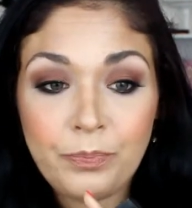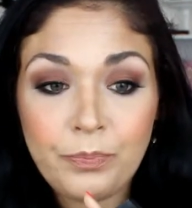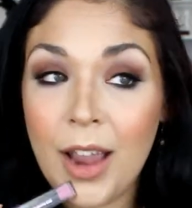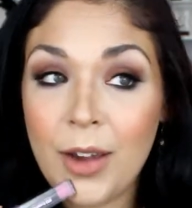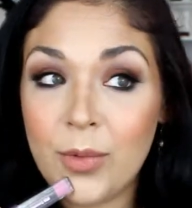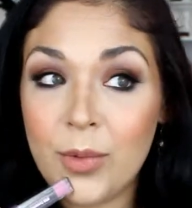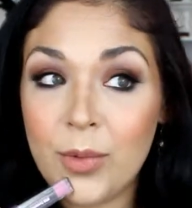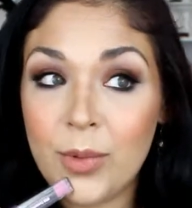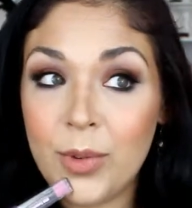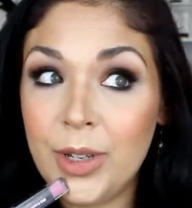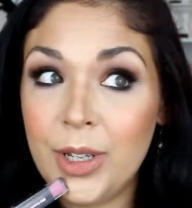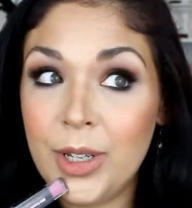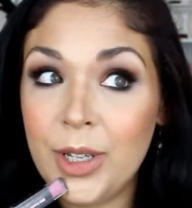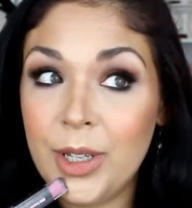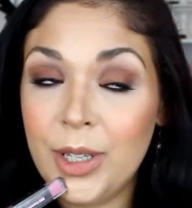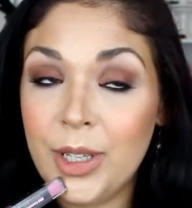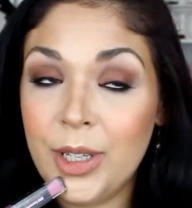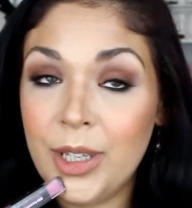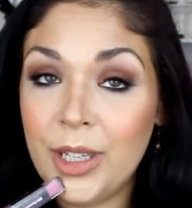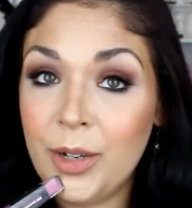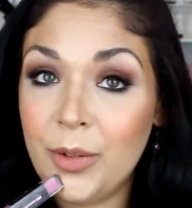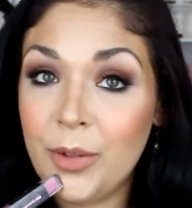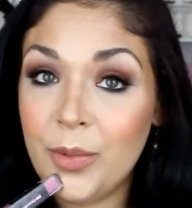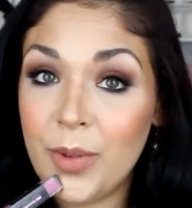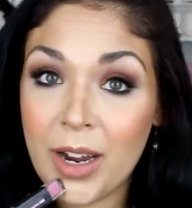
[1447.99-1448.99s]
I
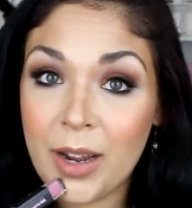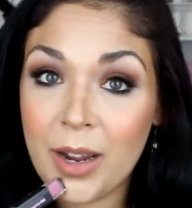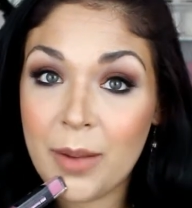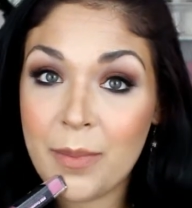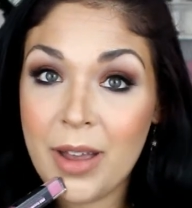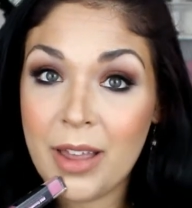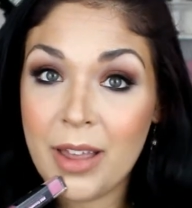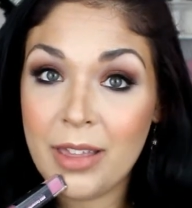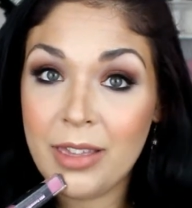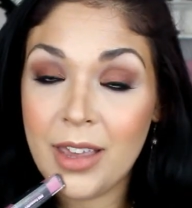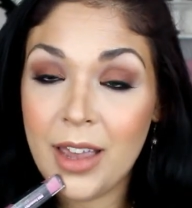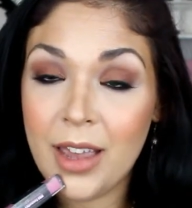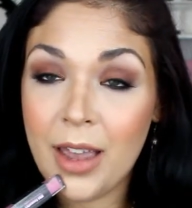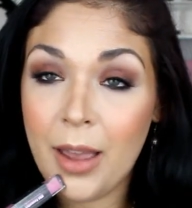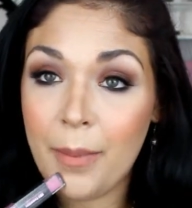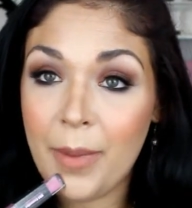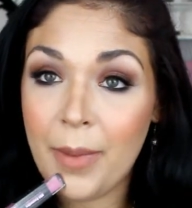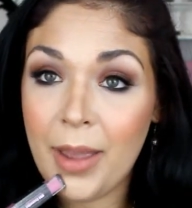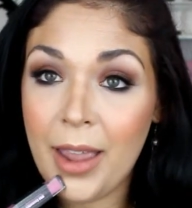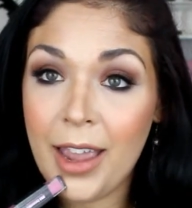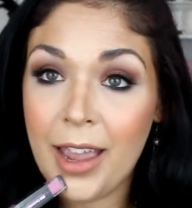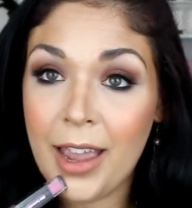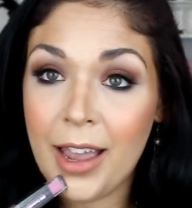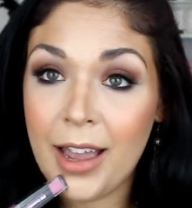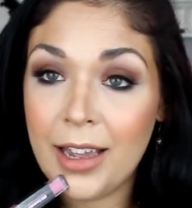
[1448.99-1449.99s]
really recommend them.
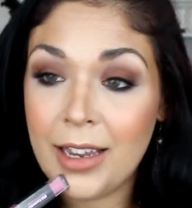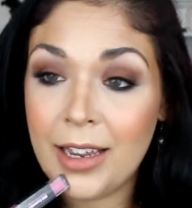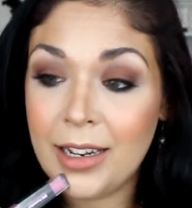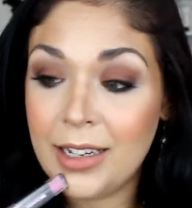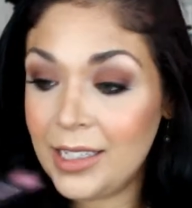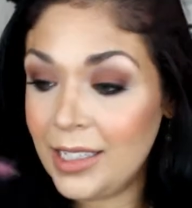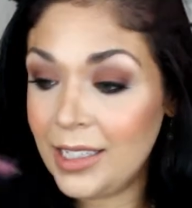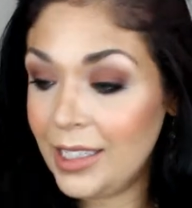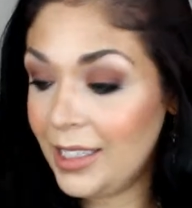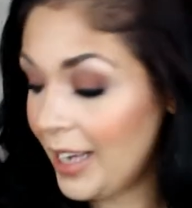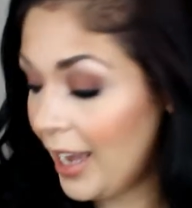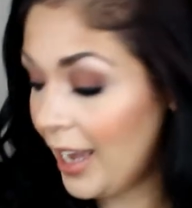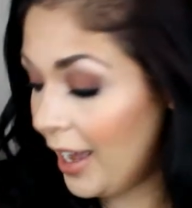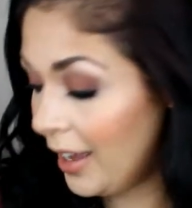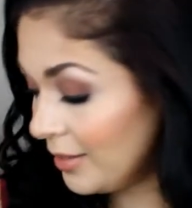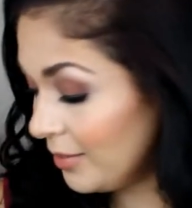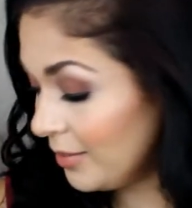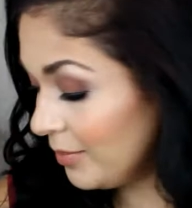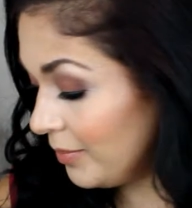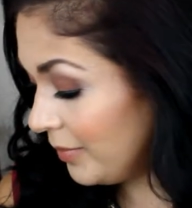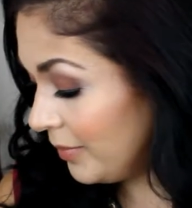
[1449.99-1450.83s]
And yeah,